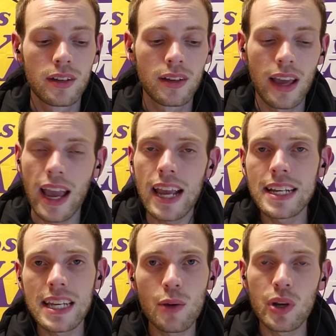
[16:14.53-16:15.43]
AD,
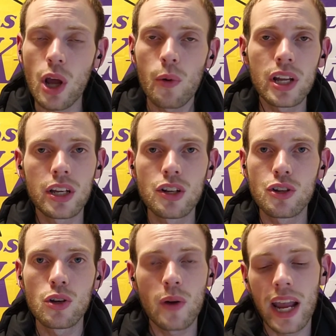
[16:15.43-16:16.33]
we know what he can
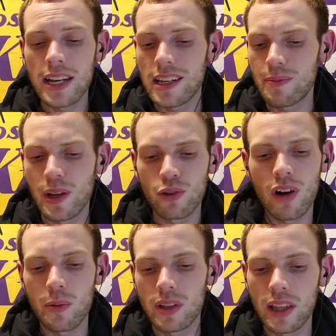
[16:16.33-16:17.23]
do. AD's been great with
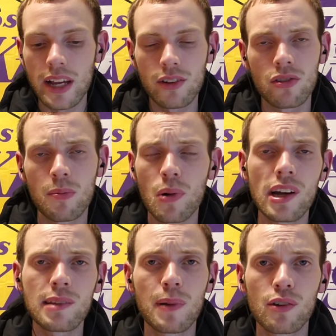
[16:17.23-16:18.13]
the Lakers. LeBron's
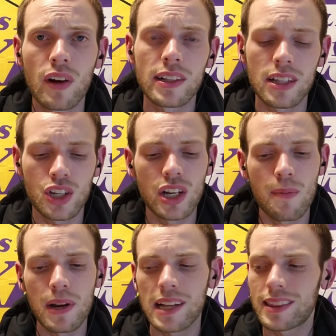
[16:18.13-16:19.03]
been great this year, but
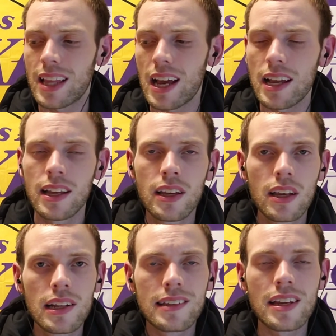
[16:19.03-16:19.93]
I thought
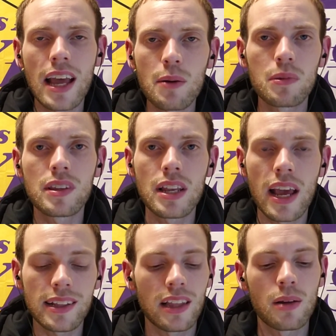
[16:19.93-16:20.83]
tonight was the night
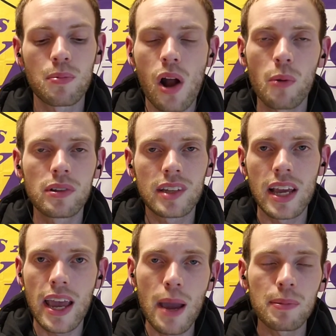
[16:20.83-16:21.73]
that LeBron was going to
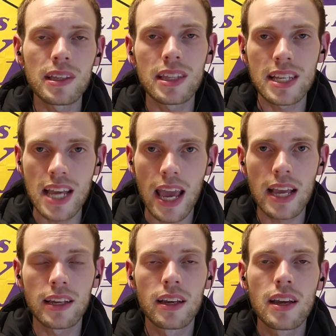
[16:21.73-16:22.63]
empty the tank,
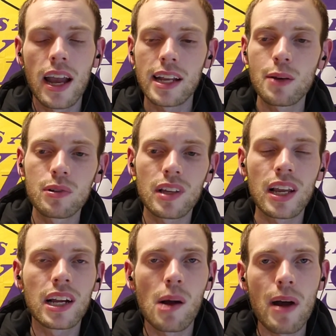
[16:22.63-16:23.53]
and he was going to
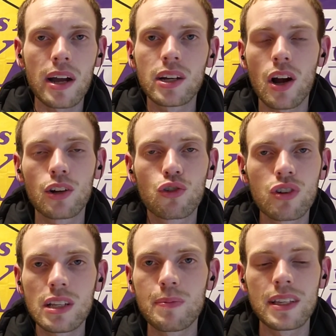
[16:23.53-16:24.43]
come out here on
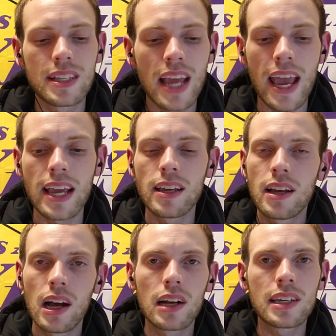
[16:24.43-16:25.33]
Christmas Day
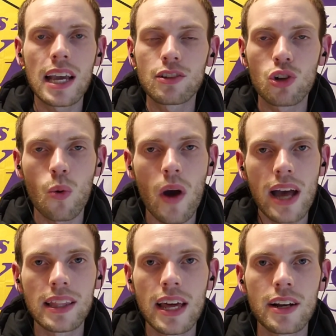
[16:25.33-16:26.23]
against Kawhi
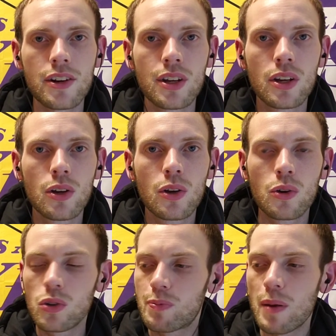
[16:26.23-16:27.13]
Leonard, who's
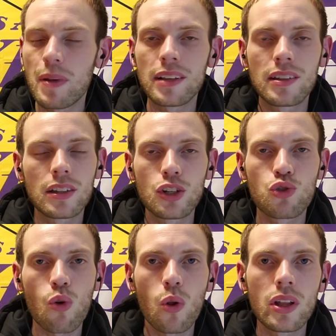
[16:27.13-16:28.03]
been basically
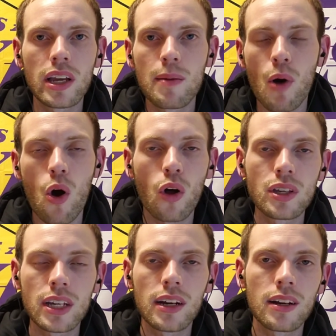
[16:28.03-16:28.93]
trolling him all
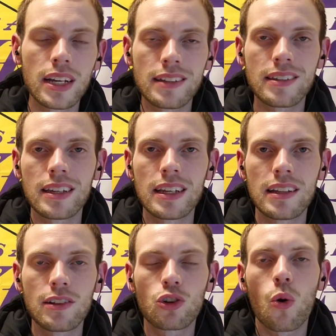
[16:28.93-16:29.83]
year. It's
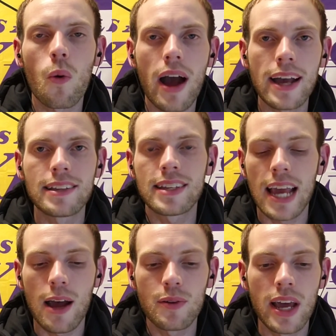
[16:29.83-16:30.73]
Kawhi's town
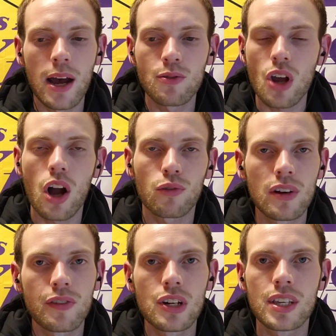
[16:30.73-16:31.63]
now. Doc
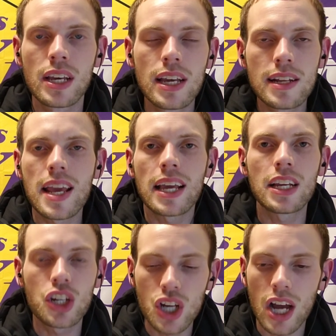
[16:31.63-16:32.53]
Rivers taking
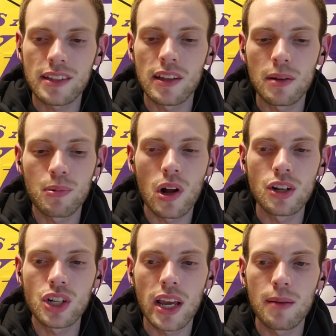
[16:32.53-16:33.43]
shots at LeBron
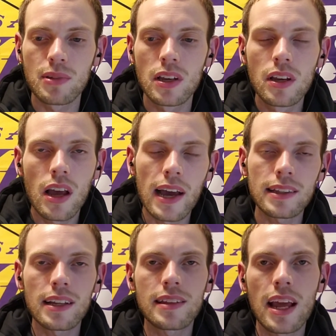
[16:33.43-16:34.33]
James. I thought
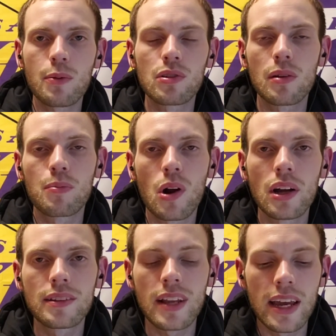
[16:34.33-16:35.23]
tonight was LeBron's
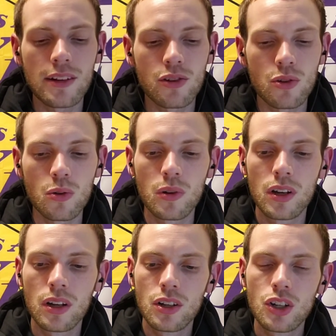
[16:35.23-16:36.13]
night to
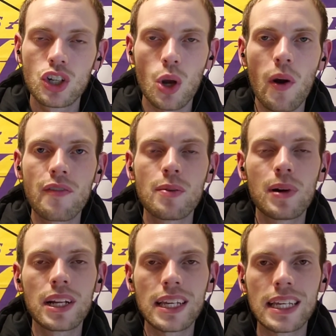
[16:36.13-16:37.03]
show everybody
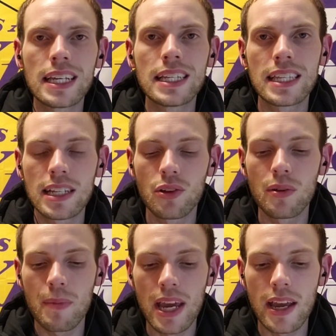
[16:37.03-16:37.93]
he's still the
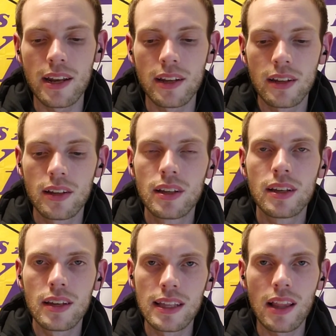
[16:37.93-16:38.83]
man
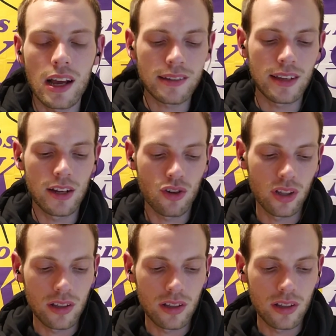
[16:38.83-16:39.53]
in Los Angeles.